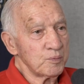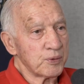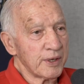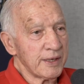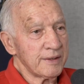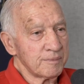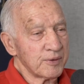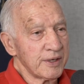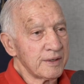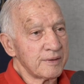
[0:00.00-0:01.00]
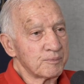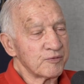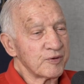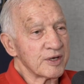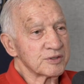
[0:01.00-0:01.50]
played and played
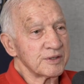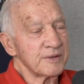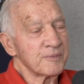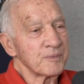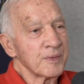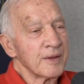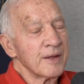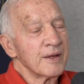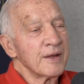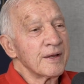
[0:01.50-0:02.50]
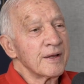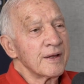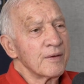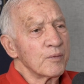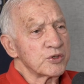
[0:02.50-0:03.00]
professionally,
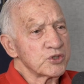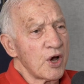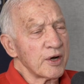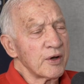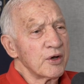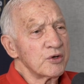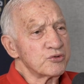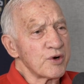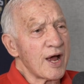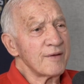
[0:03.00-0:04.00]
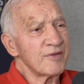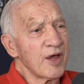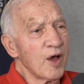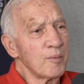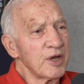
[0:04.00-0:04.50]
were taught, drive the
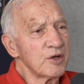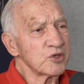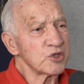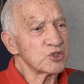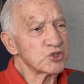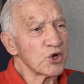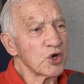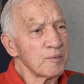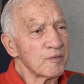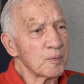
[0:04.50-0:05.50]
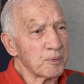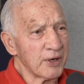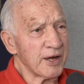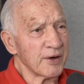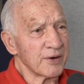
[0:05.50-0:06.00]
helmet into the sternum of the
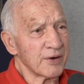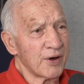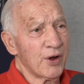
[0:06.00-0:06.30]
player.